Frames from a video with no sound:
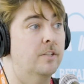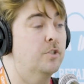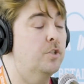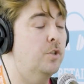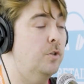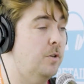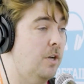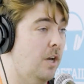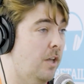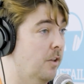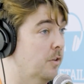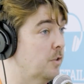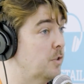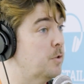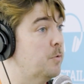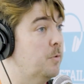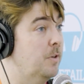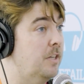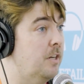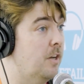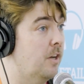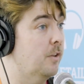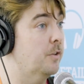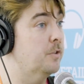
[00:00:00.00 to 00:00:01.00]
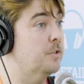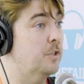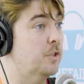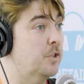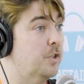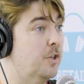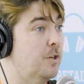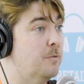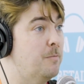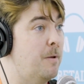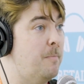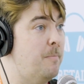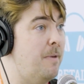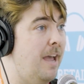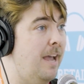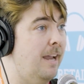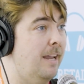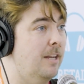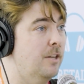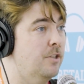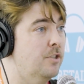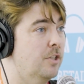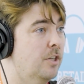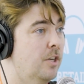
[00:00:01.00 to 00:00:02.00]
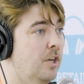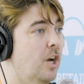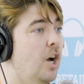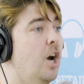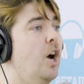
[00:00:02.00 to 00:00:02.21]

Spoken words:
$2, $3 insuring my package.